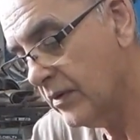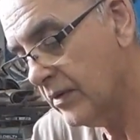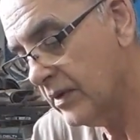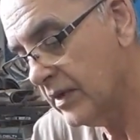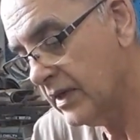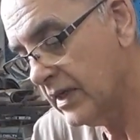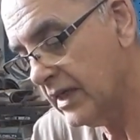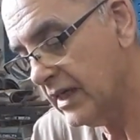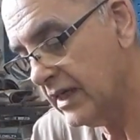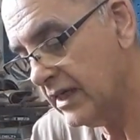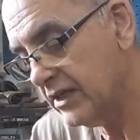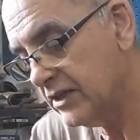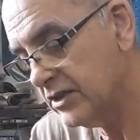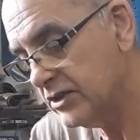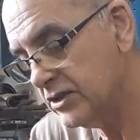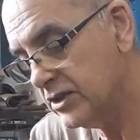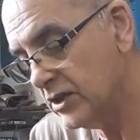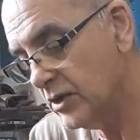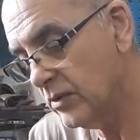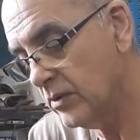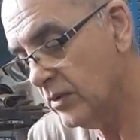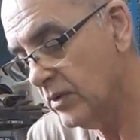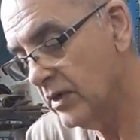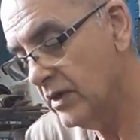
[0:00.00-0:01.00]
Okay,
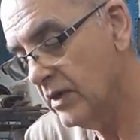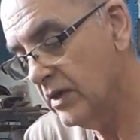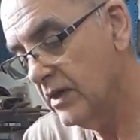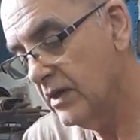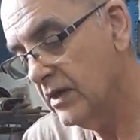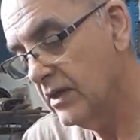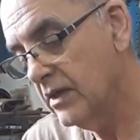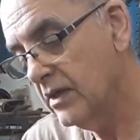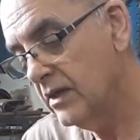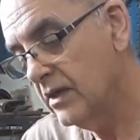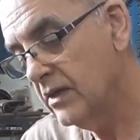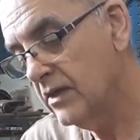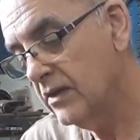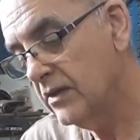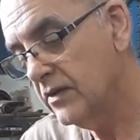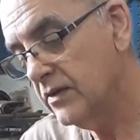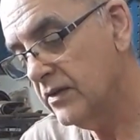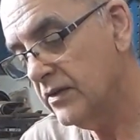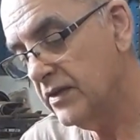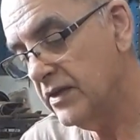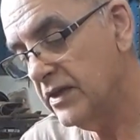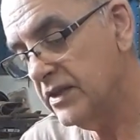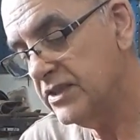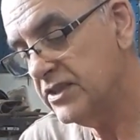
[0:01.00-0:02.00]
so
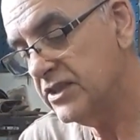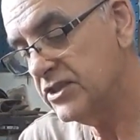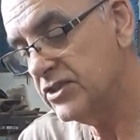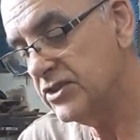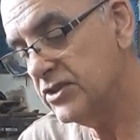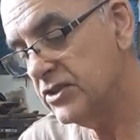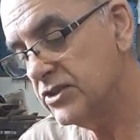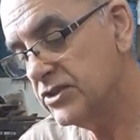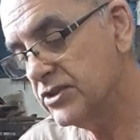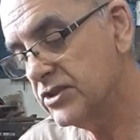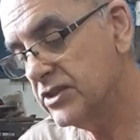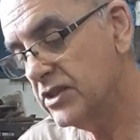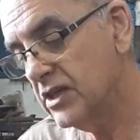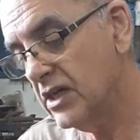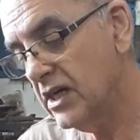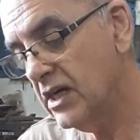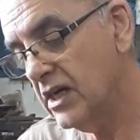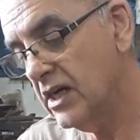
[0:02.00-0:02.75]
this is just